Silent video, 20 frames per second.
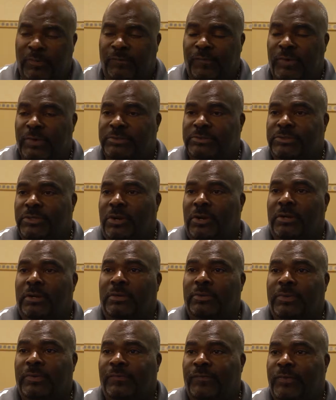we first
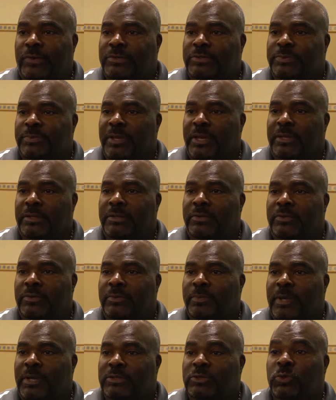started and we first met, there were
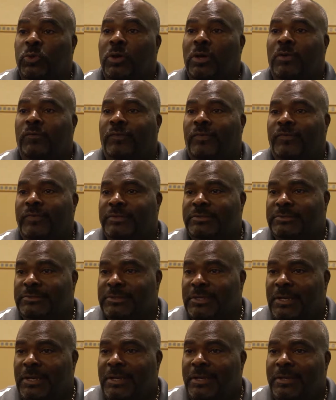about 12 of us.
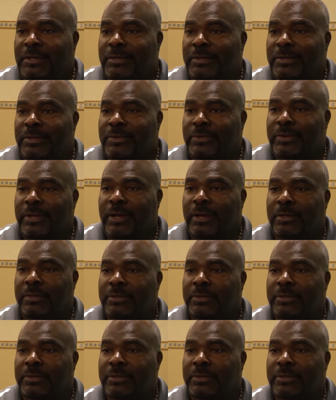You know, now